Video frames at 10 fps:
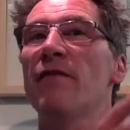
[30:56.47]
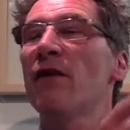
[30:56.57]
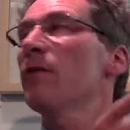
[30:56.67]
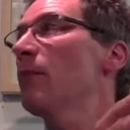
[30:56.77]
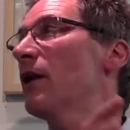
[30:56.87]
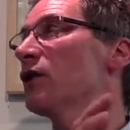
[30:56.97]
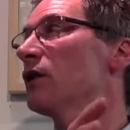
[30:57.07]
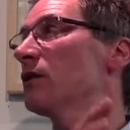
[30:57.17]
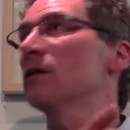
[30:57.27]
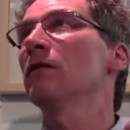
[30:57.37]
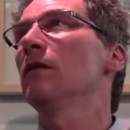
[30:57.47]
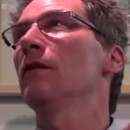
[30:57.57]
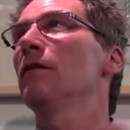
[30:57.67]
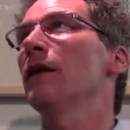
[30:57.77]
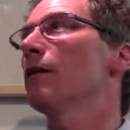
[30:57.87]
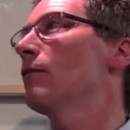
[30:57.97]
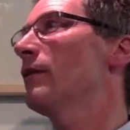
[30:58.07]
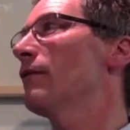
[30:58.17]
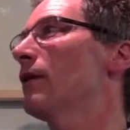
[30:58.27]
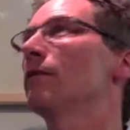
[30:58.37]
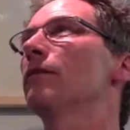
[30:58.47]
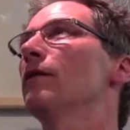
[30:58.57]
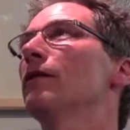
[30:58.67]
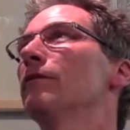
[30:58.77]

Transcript: very precious thing that we've kind of got over.